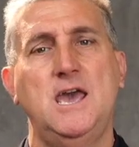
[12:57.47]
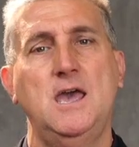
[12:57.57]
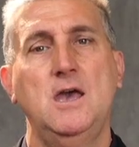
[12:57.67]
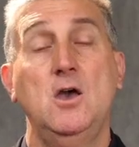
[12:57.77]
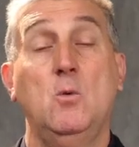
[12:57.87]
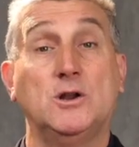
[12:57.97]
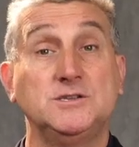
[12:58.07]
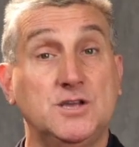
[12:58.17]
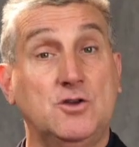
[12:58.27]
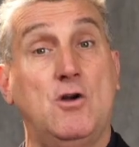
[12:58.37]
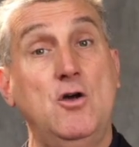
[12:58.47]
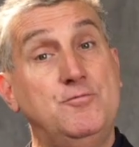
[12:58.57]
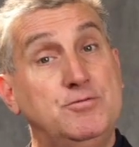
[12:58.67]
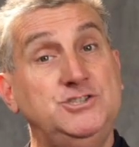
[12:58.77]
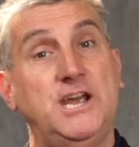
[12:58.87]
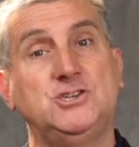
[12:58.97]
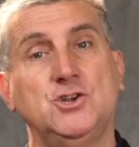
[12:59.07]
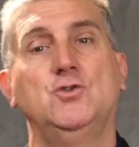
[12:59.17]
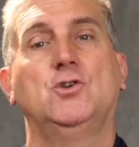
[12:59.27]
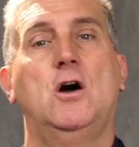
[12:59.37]
there? What does the growth
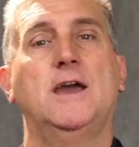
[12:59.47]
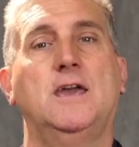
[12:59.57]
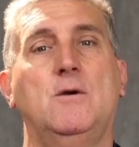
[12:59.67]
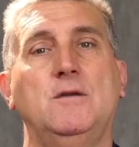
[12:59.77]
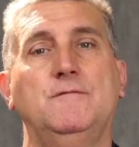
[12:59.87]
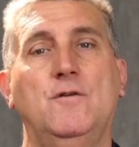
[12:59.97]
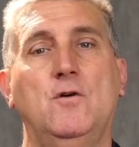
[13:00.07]
projection look like going